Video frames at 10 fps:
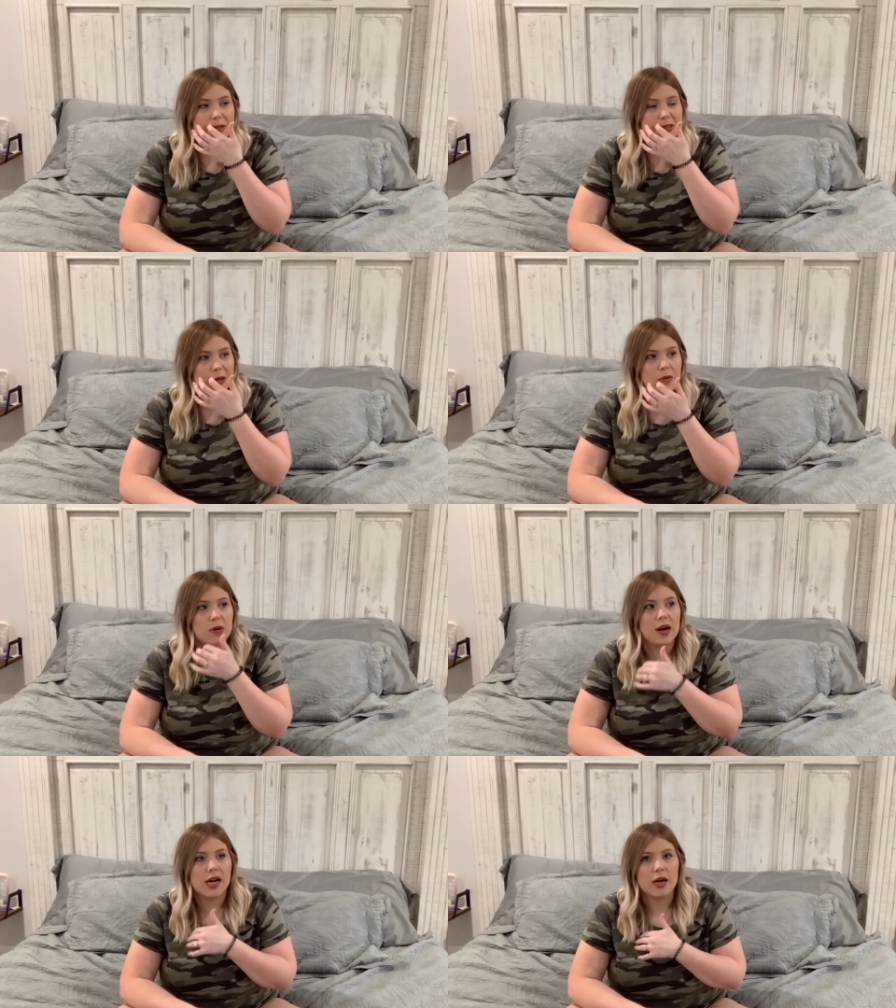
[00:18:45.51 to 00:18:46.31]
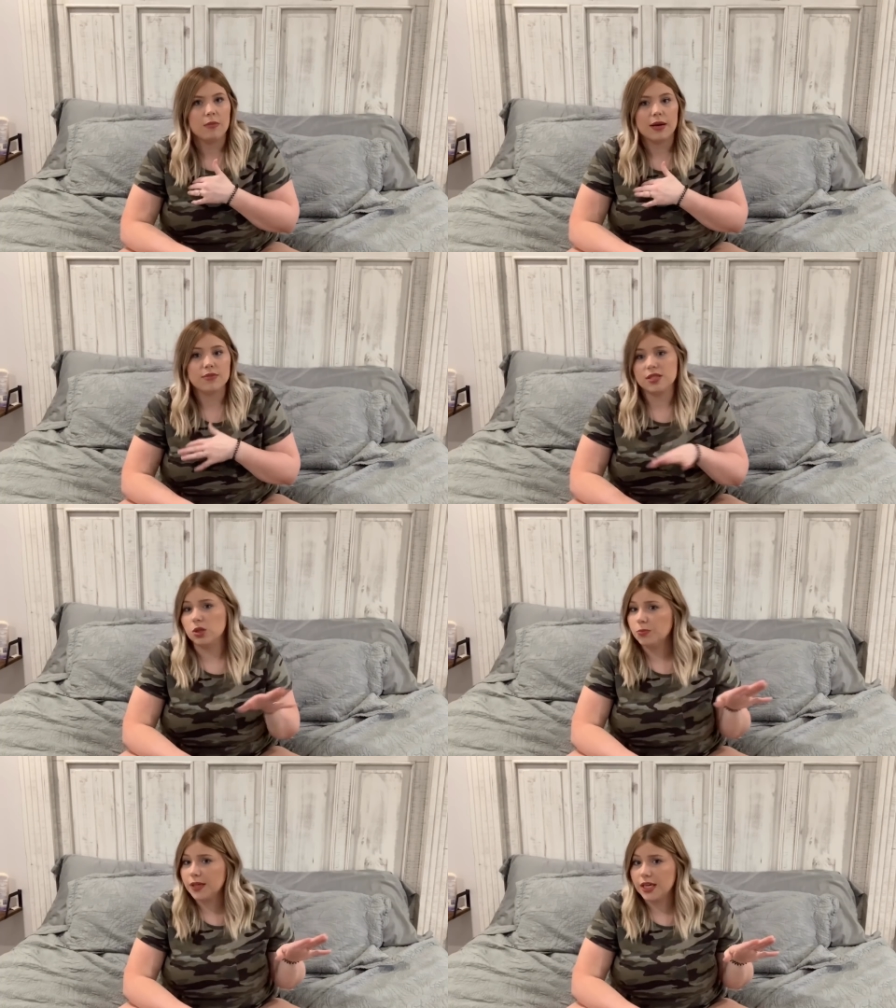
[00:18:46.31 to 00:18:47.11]
So um, I'm still
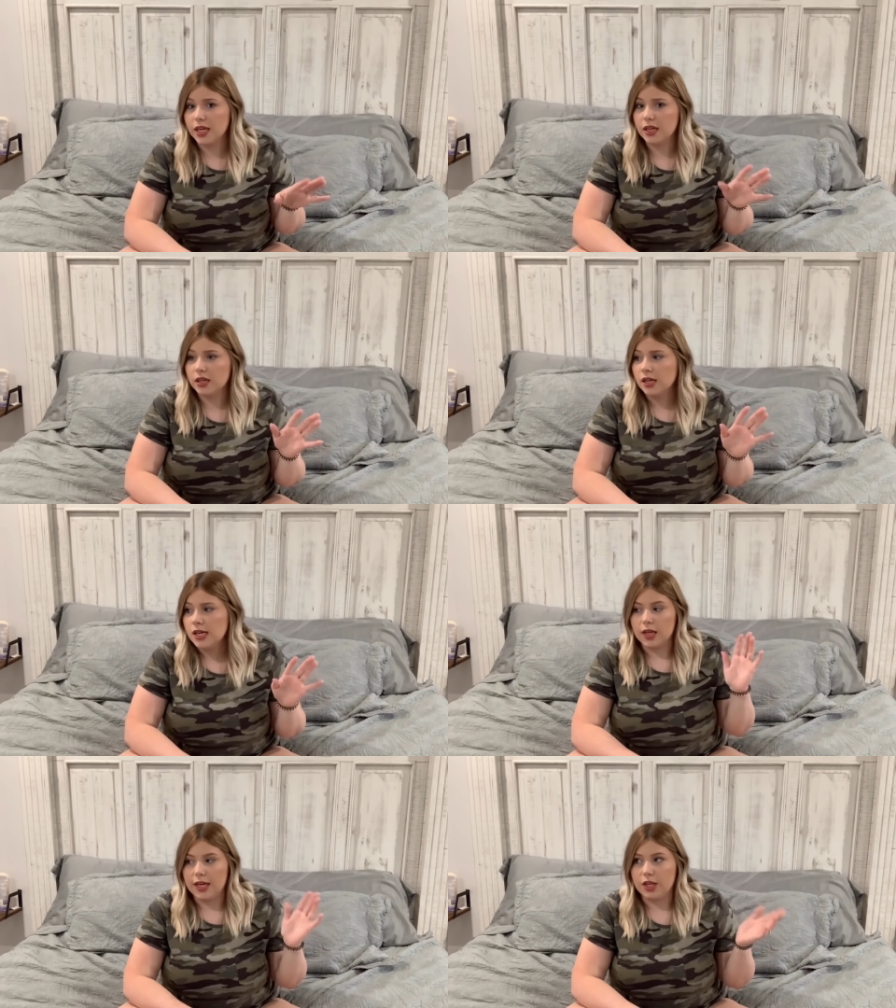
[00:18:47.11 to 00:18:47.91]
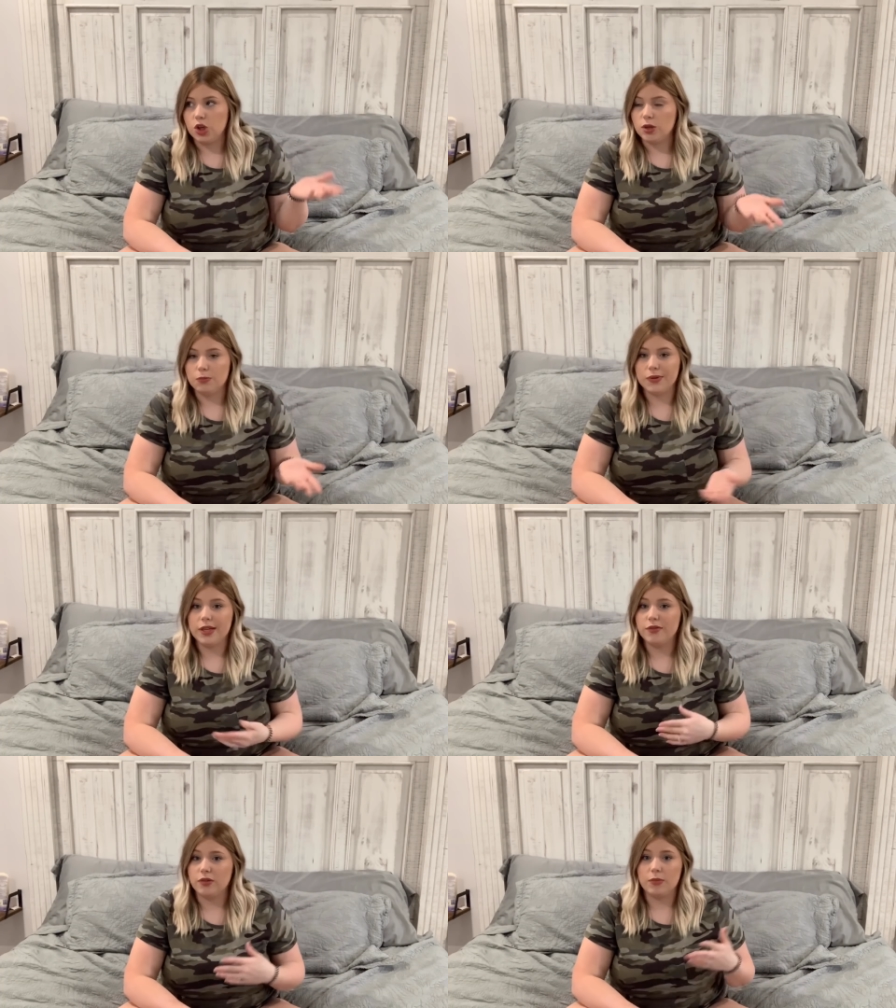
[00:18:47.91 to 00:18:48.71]
bleeding and you can bleed
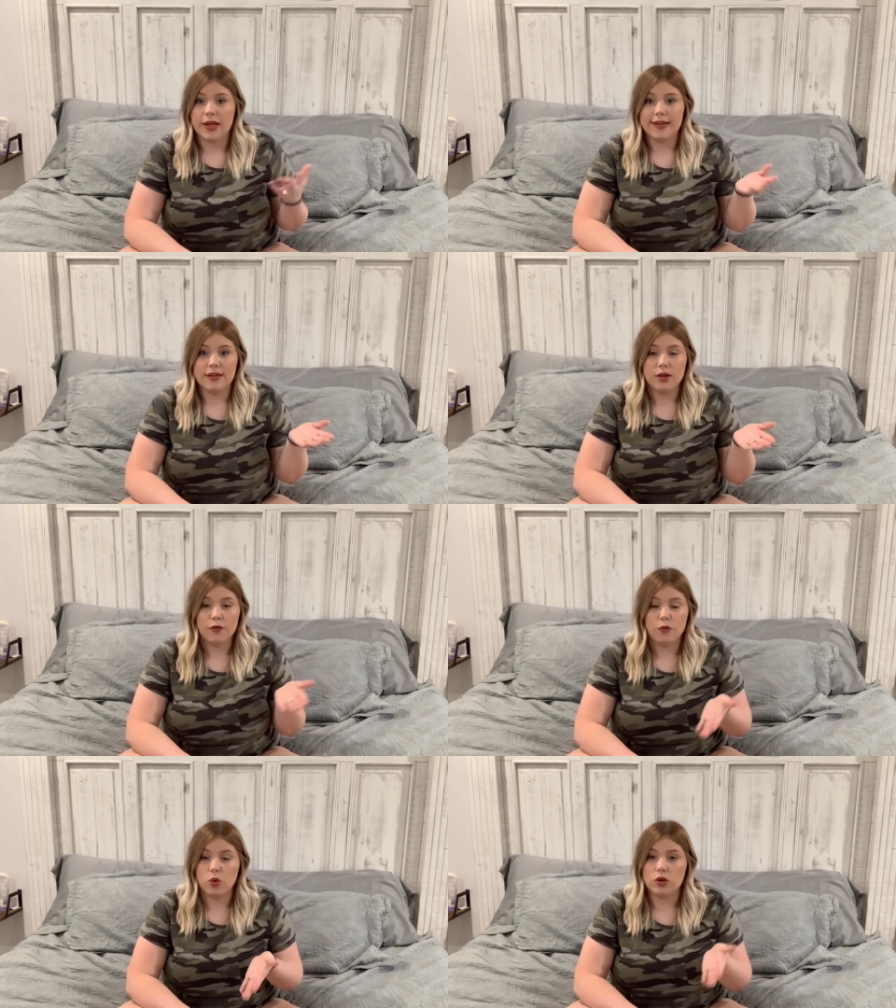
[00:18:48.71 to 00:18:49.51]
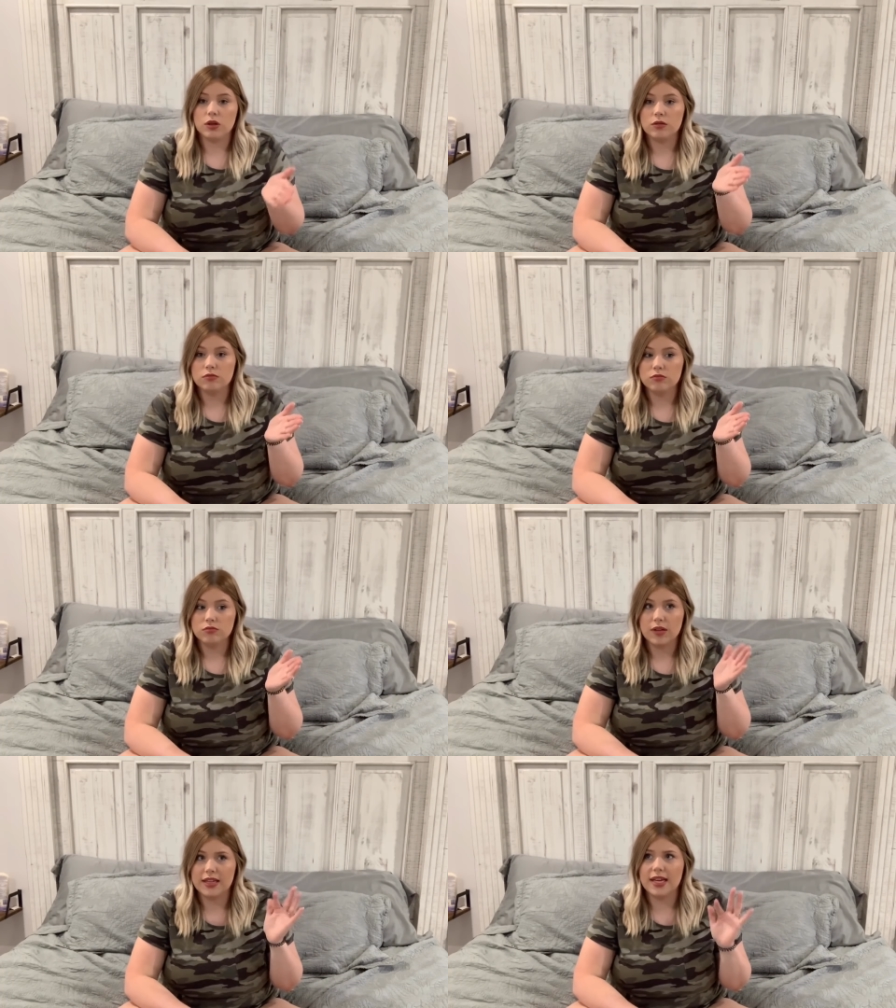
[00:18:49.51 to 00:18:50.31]
from like four,
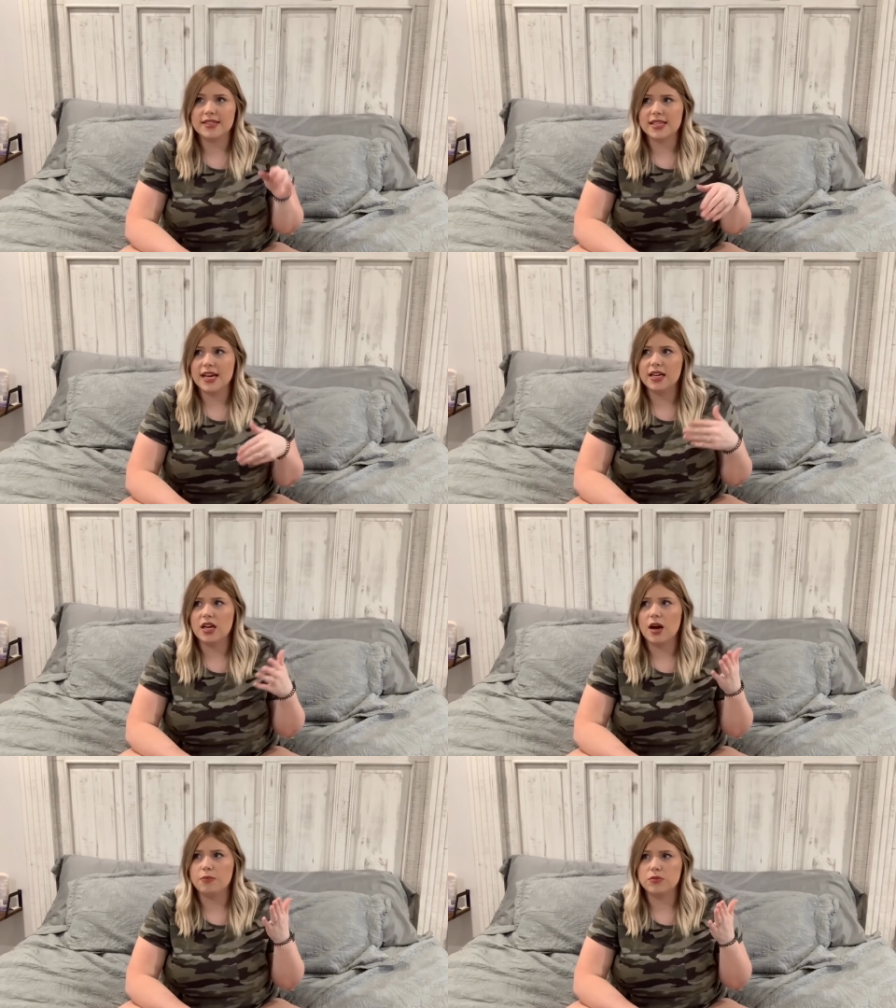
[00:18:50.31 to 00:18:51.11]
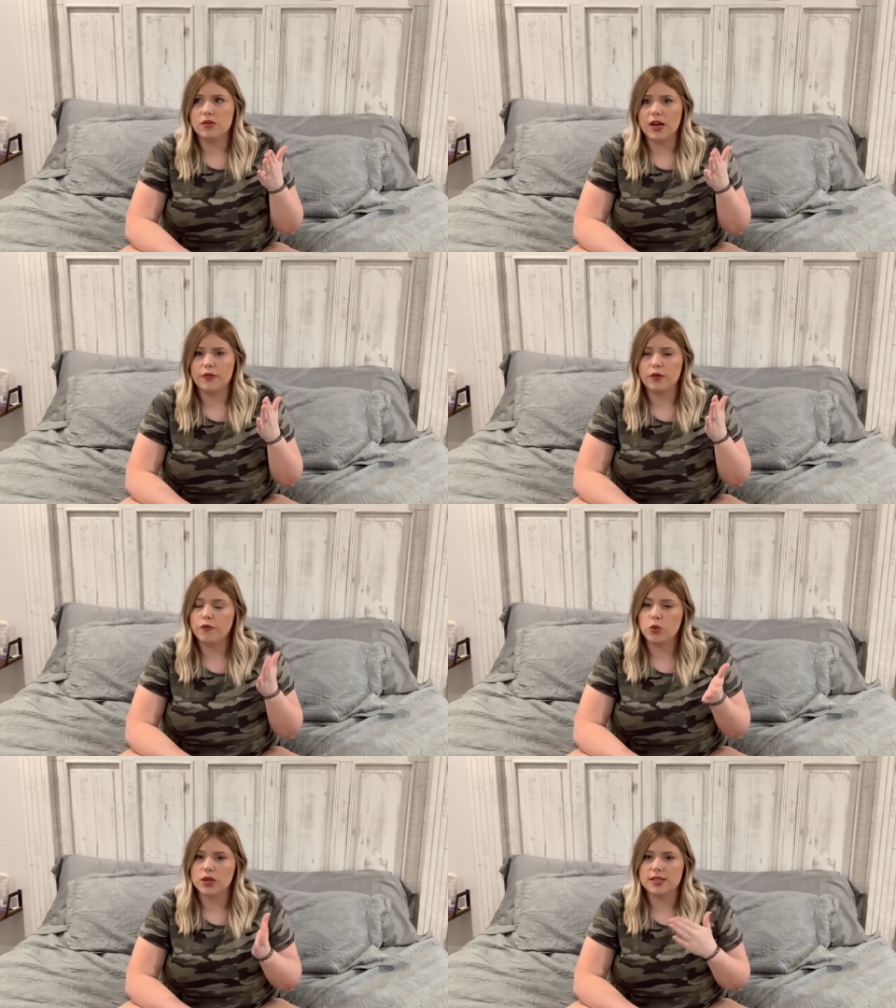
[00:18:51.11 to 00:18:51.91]
like they say uh, like from
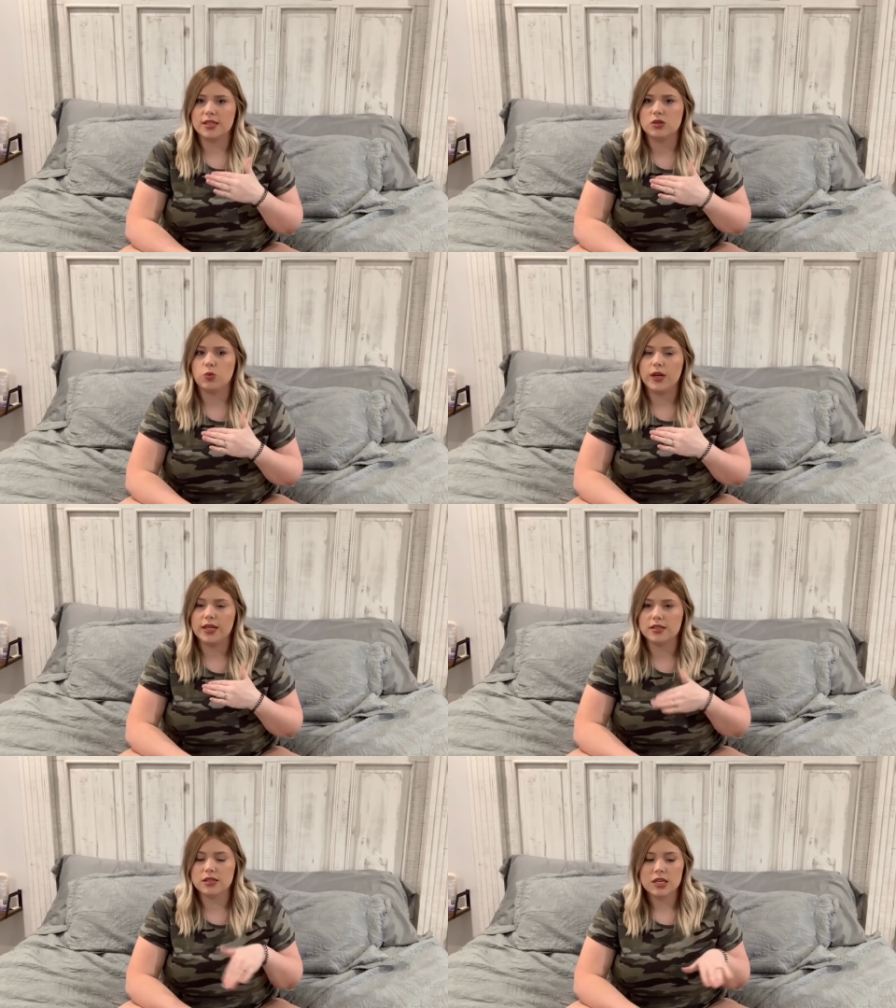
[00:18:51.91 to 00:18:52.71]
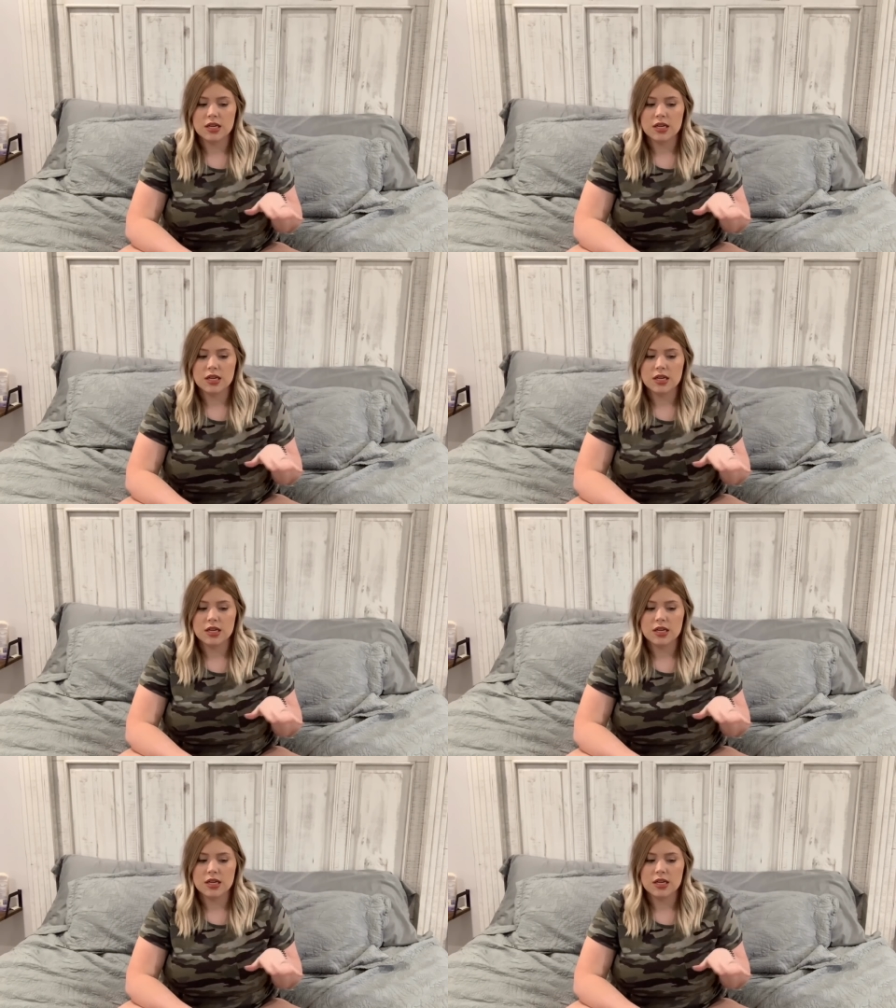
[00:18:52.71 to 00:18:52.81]
four to six weeks,